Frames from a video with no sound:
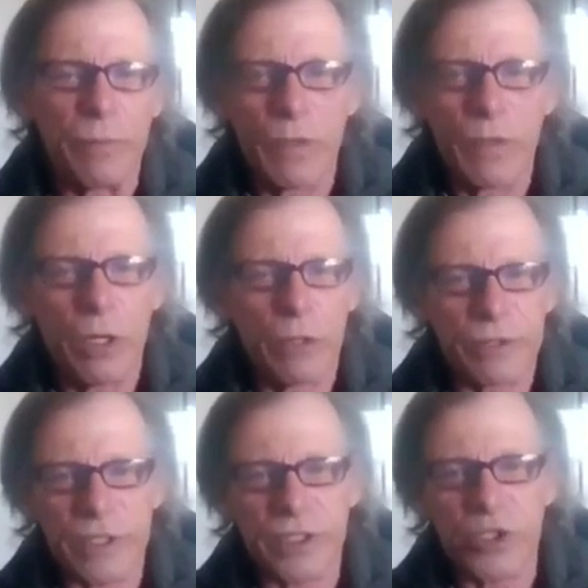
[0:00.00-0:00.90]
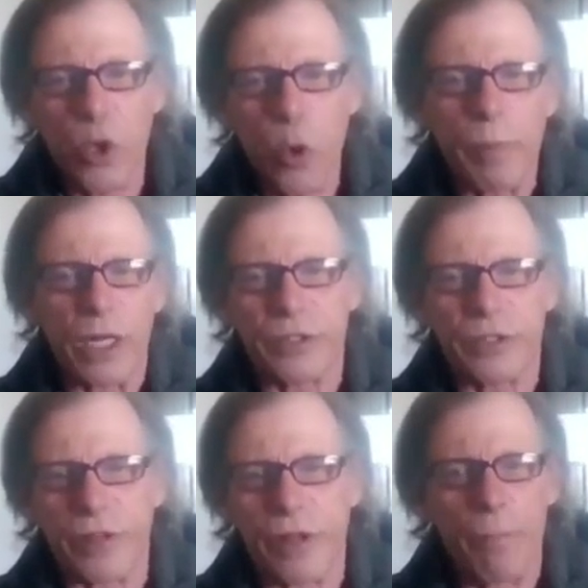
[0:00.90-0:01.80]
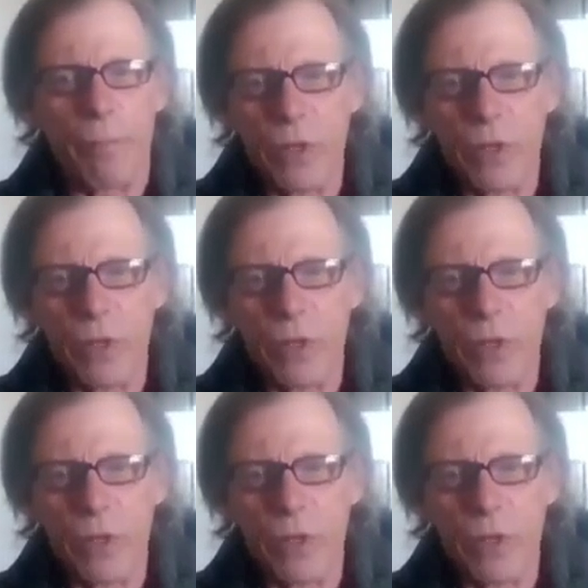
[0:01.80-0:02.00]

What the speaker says: There was a stone bench there.